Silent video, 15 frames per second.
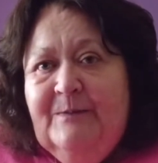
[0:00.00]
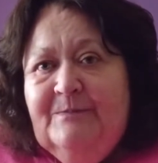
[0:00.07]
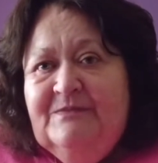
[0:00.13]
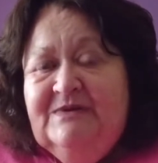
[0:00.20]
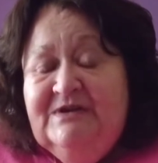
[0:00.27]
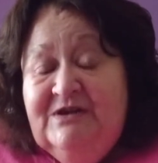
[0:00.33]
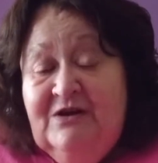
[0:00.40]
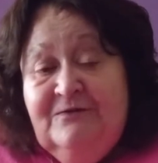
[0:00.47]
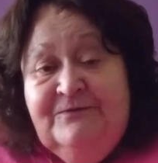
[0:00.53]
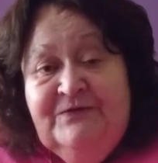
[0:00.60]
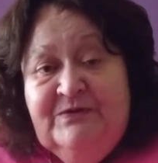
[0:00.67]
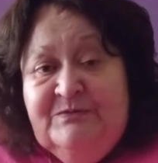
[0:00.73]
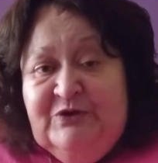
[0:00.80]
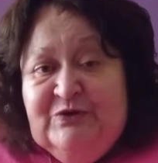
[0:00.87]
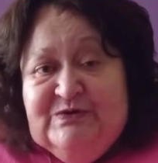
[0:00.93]
Love
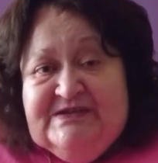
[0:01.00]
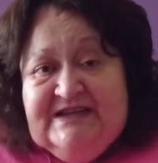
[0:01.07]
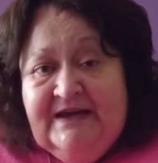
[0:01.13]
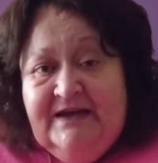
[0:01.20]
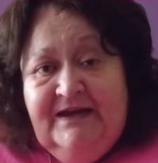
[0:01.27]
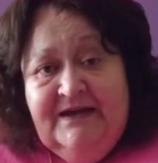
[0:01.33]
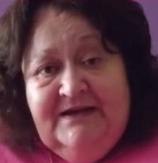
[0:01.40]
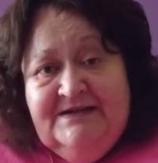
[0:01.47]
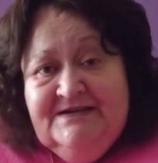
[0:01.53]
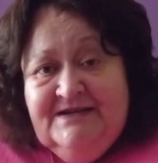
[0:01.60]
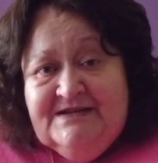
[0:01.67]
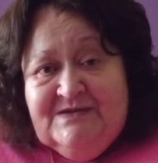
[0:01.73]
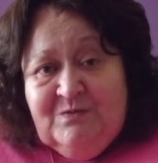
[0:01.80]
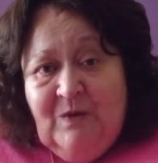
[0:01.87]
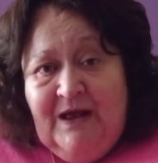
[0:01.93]
the music in it
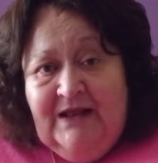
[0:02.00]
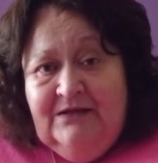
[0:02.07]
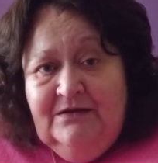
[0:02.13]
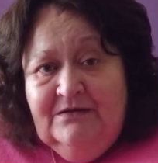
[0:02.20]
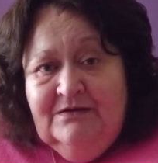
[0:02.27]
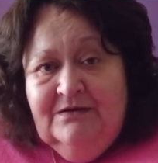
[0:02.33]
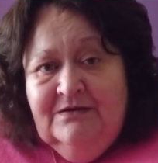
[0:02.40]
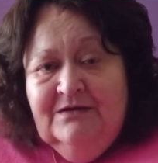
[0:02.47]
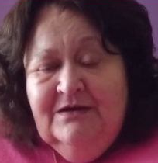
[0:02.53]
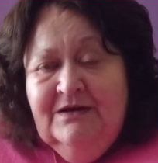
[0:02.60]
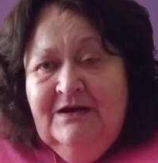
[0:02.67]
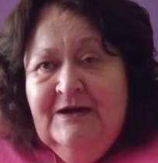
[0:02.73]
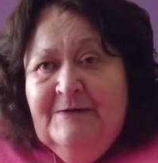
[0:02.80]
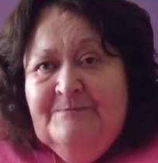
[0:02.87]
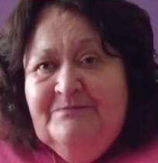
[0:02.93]
as well.
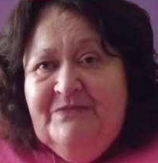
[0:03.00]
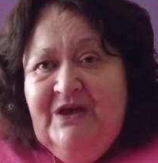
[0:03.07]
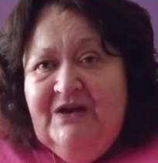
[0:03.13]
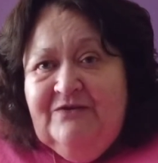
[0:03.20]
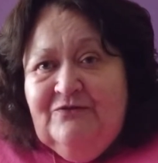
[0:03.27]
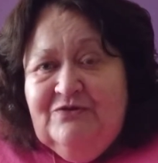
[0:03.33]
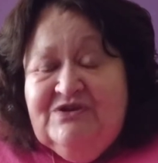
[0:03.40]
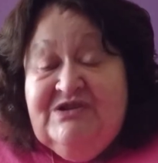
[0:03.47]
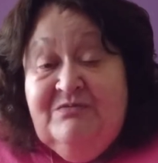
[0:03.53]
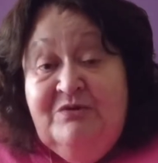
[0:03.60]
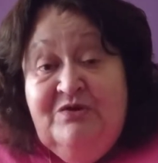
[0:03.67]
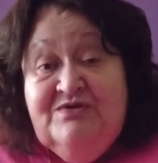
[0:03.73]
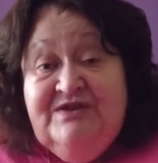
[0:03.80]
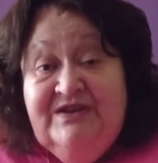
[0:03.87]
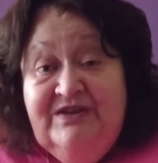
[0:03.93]
And of course the
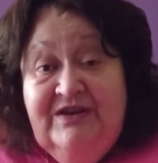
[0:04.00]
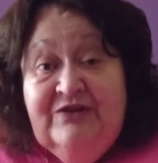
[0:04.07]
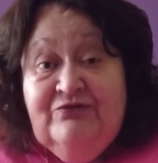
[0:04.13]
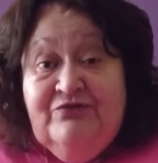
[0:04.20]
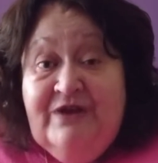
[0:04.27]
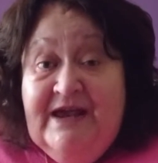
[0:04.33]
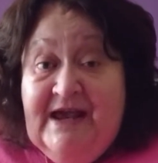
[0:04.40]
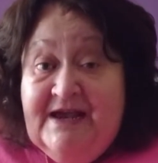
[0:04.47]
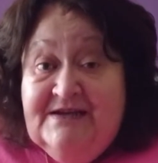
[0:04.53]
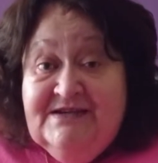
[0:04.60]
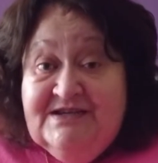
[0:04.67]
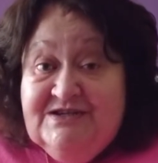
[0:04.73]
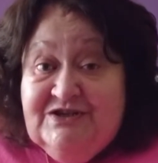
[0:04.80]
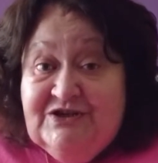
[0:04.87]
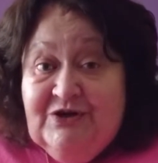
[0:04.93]
music they
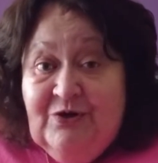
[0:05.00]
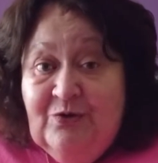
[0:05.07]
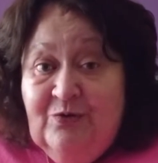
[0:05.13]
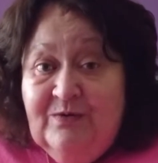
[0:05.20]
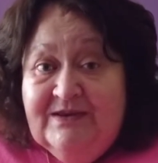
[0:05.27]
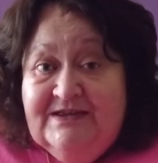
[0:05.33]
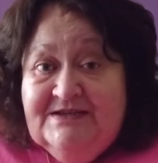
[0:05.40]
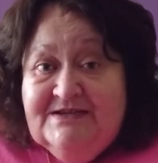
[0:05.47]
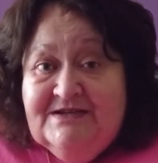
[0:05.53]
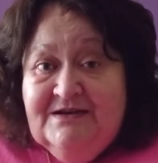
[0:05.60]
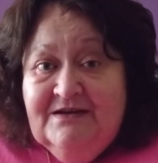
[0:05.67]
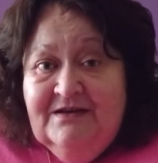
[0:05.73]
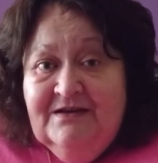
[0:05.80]
created to go with it.